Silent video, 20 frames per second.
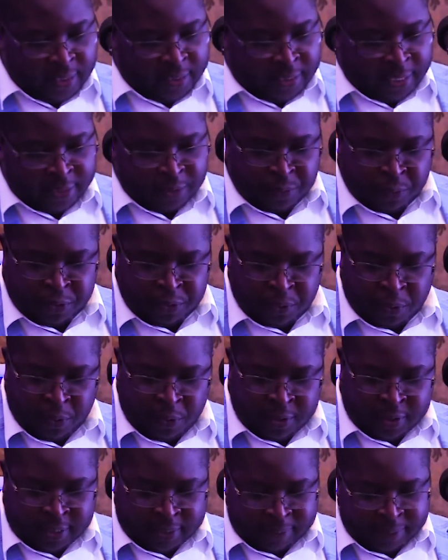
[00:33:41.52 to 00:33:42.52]
There's
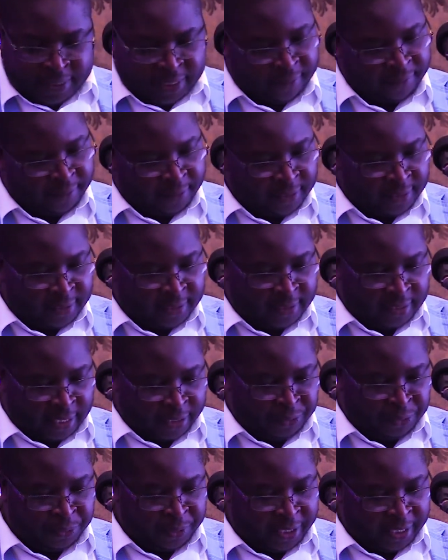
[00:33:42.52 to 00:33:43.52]
also some savings
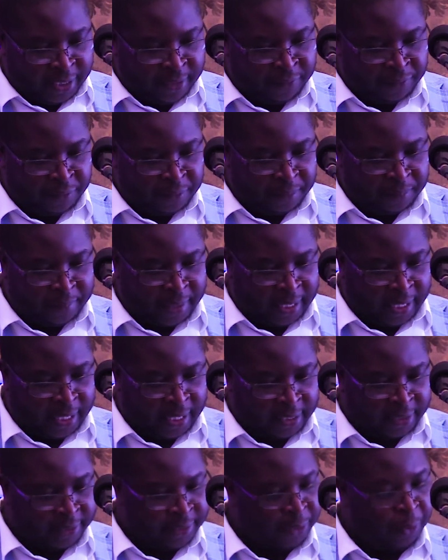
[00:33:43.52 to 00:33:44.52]
that you get from
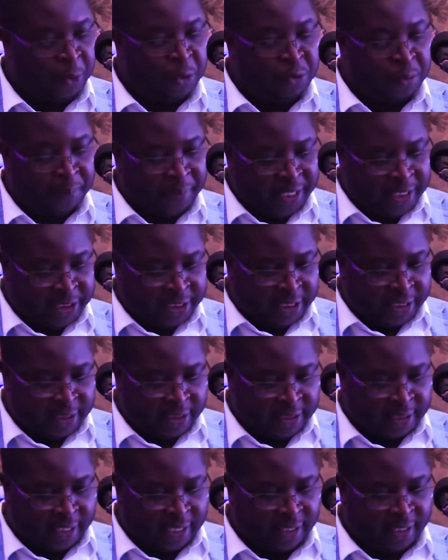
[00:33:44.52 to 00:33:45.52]
the automation
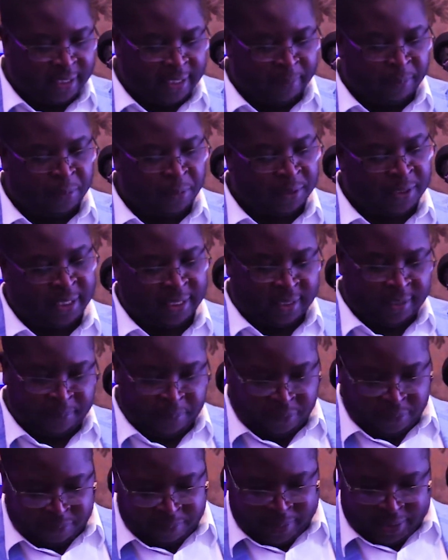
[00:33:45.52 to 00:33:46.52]
and the process
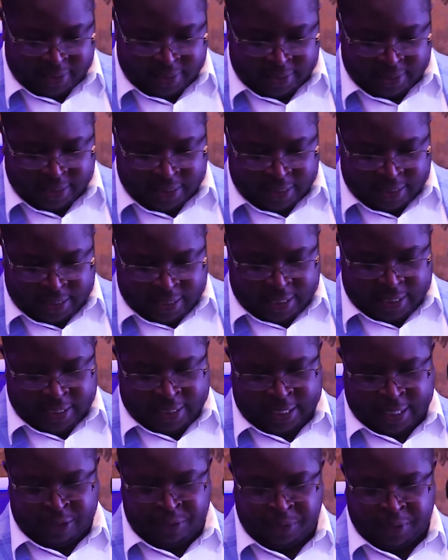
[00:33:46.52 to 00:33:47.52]
improvements
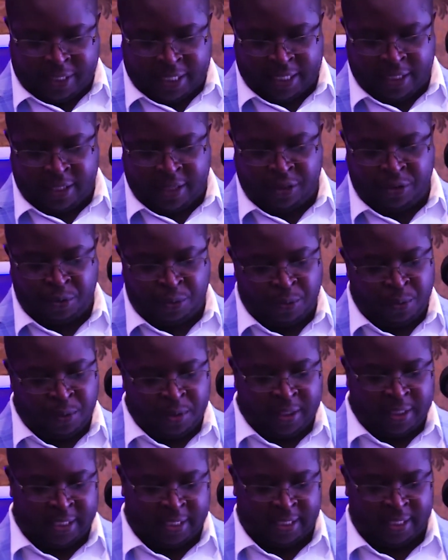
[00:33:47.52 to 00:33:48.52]
that you get
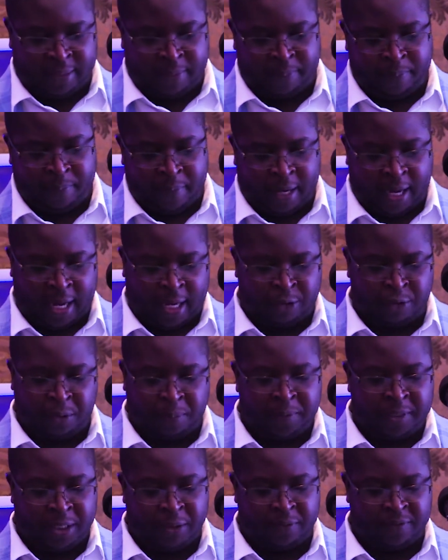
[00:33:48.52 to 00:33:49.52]
through the
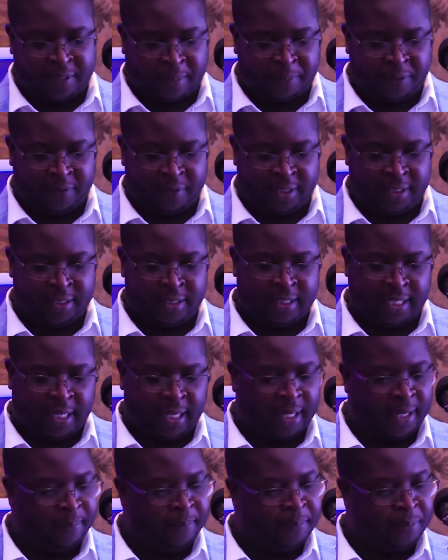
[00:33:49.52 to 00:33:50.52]
adoption of some of these
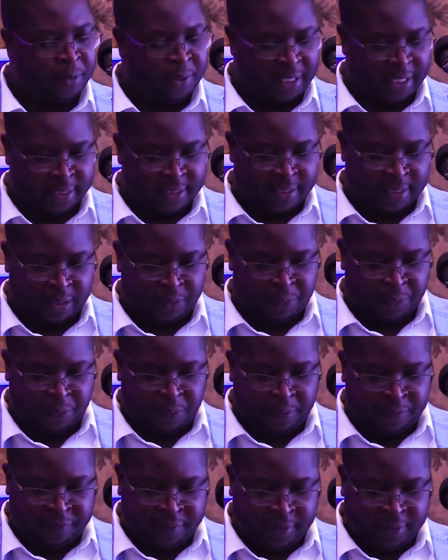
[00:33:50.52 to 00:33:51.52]
products that
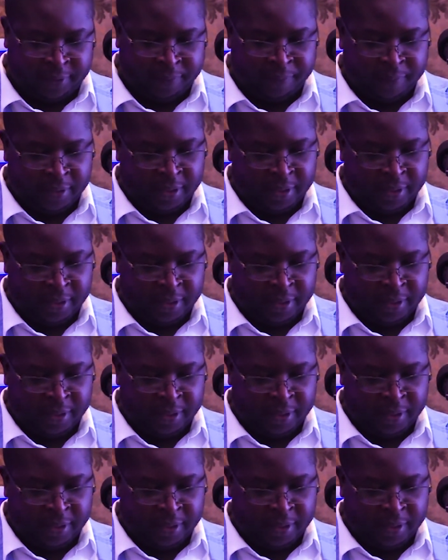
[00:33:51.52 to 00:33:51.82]
we offer.